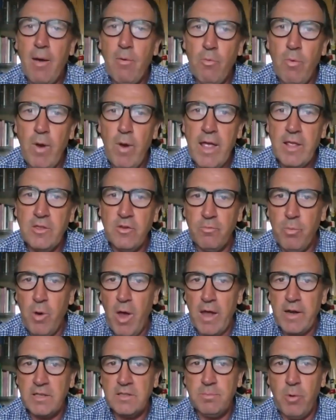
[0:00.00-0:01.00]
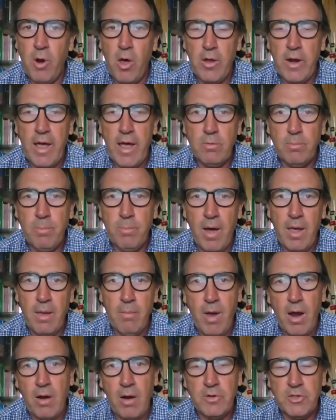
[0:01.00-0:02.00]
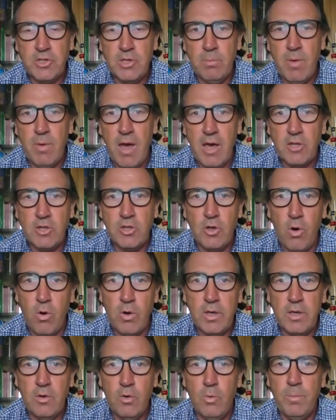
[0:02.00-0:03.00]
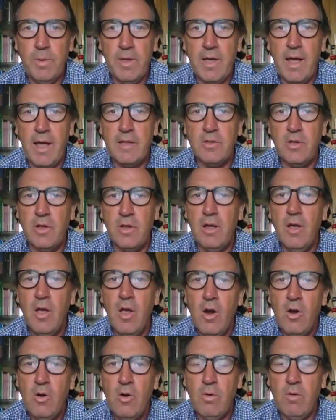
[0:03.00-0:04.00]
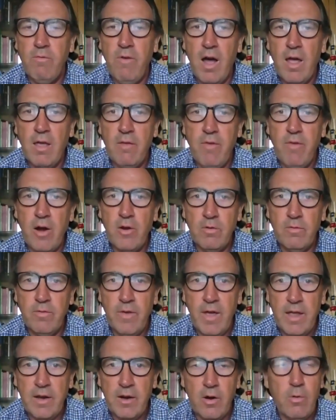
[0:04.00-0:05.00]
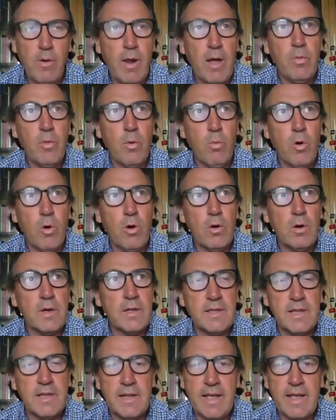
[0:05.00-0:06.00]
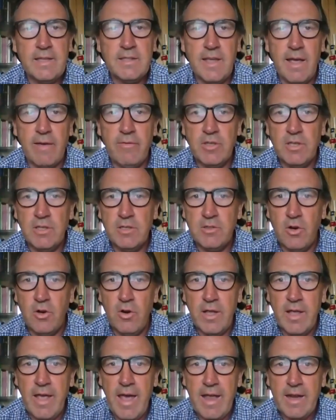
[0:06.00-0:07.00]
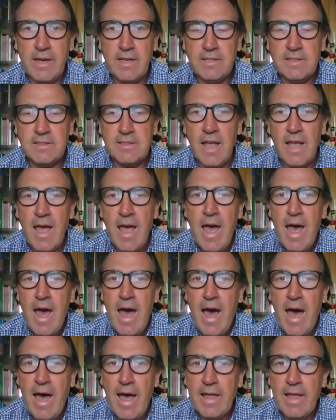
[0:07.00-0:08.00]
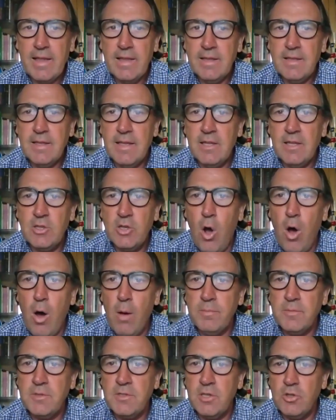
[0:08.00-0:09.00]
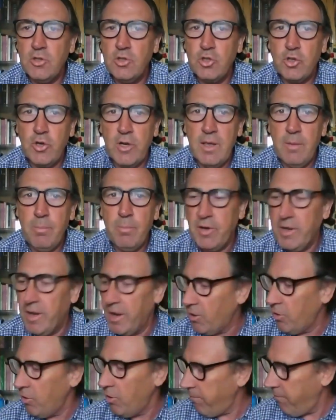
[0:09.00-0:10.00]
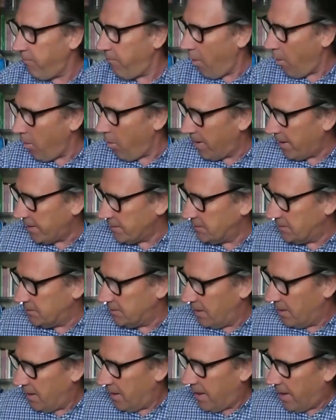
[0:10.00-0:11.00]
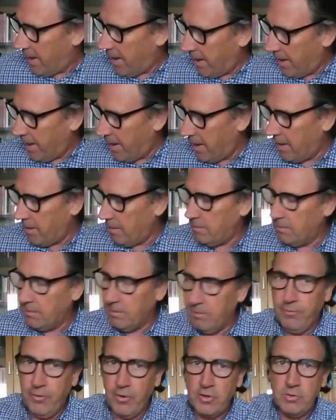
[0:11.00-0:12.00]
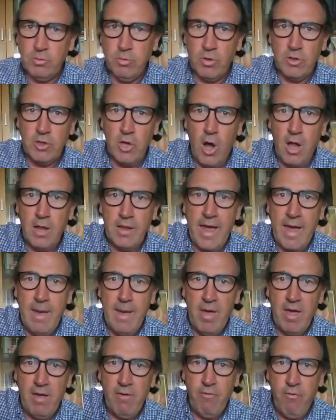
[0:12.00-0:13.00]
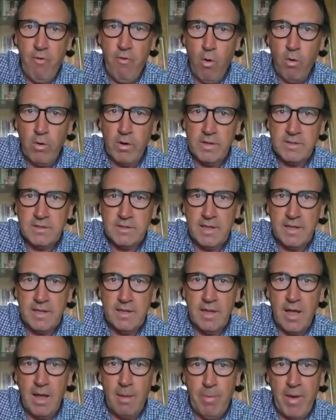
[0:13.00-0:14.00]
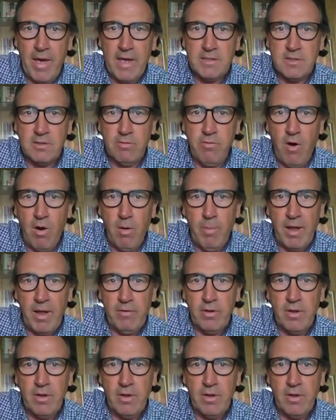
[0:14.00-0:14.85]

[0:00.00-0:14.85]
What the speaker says: range of products brought out by Maharishi Mahesh Yogi, who began to revive Ayurveda around the world in the late 70s, early 80s. And it comes in three particular formats. The first one, called MA4, is in a paste format.